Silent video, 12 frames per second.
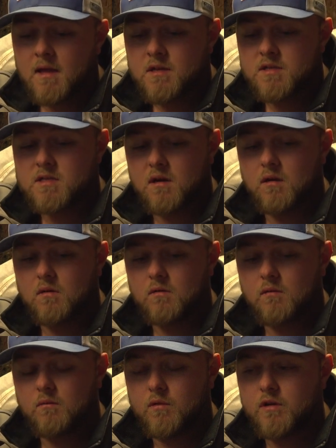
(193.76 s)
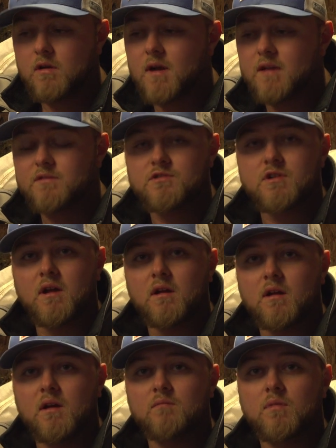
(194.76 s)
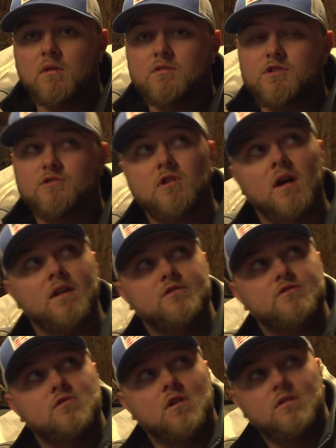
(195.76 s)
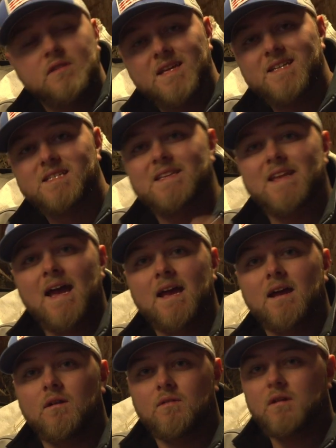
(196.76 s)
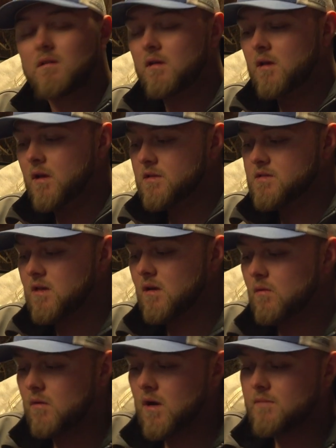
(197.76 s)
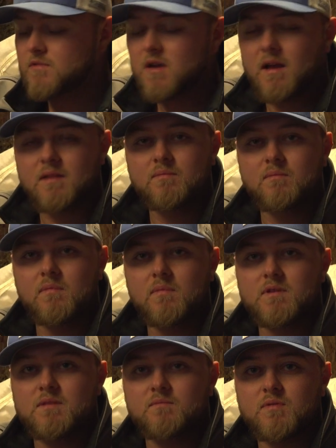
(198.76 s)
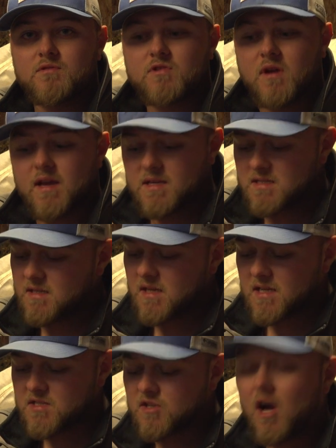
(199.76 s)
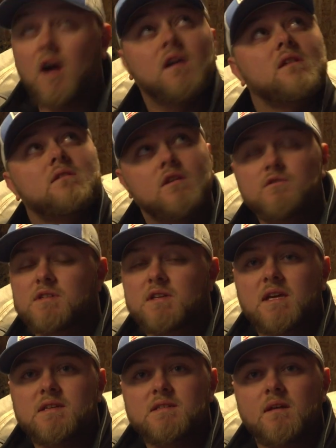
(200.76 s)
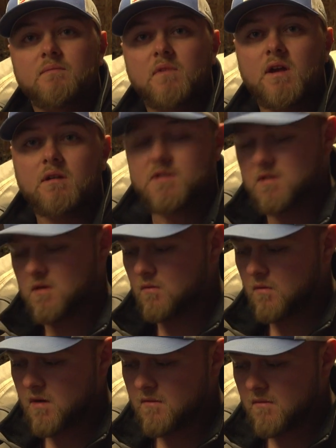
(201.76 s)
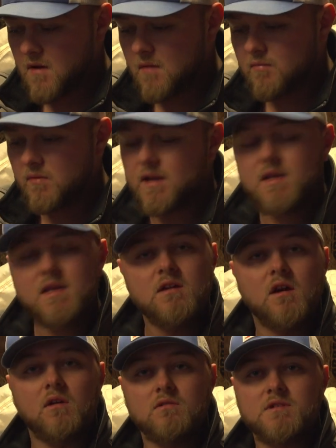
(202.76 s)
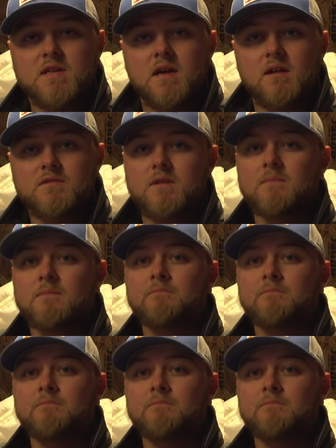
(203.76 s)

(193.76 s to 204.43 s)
so when you're out there trying to hunt birds you're trying to draw geese down so what i'm trying to portray is geese talking to those geese up there so whenever i'm playing e-caller sounds